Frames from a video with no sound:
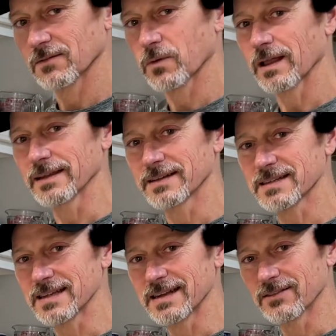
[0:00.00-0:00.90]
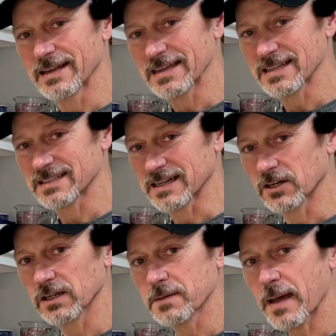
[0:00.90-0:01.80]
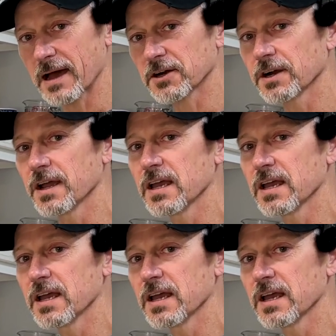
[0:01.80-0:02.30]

while it doesn't necessarily matter,